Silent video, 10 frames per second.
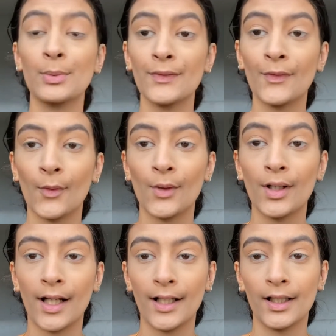
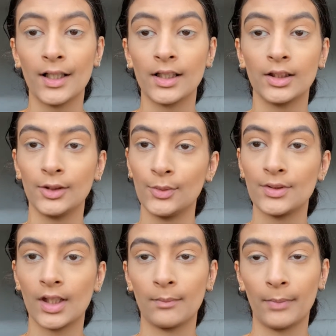before, I like
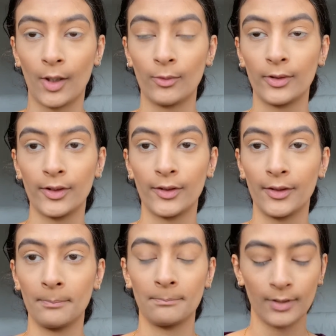using
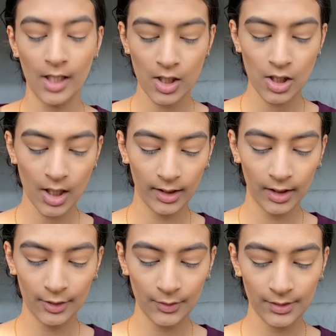powdered blush. I
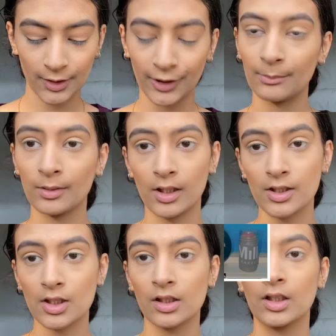like using cream
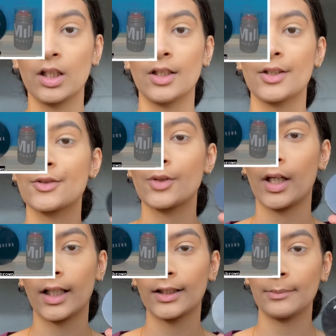blush. So I
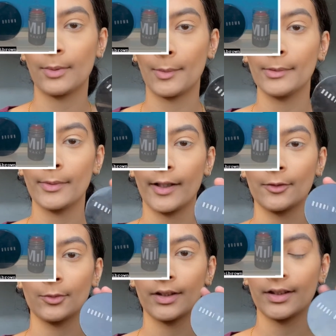got the Bobbi
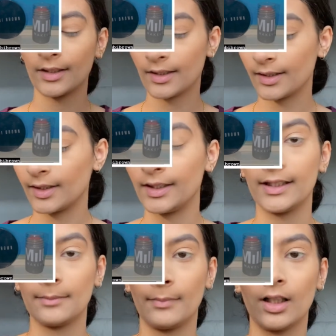Brown one and
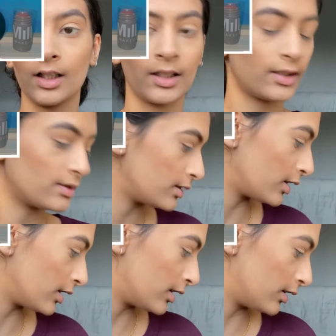the Milk. The
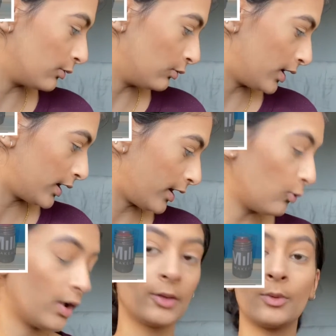one that
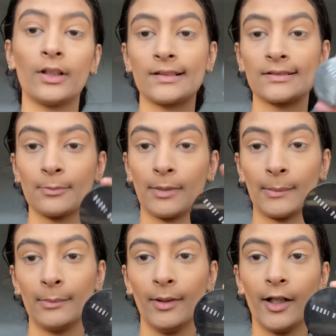won was the
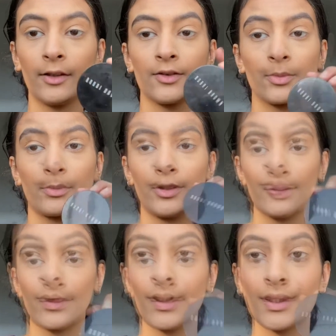Bobbi Brown. So
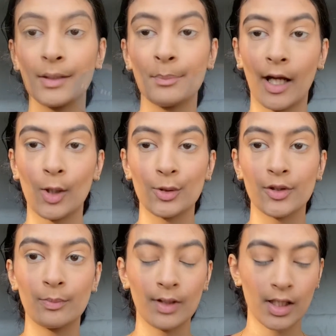for the
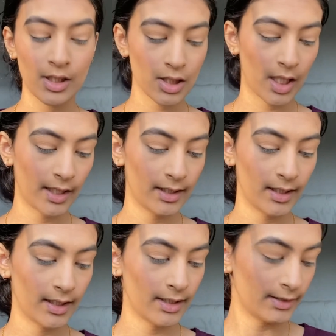powdered blush, I
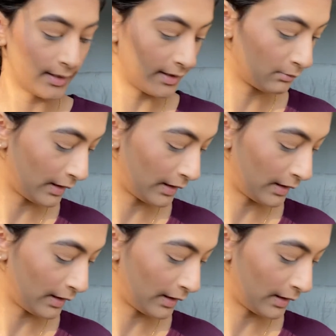did the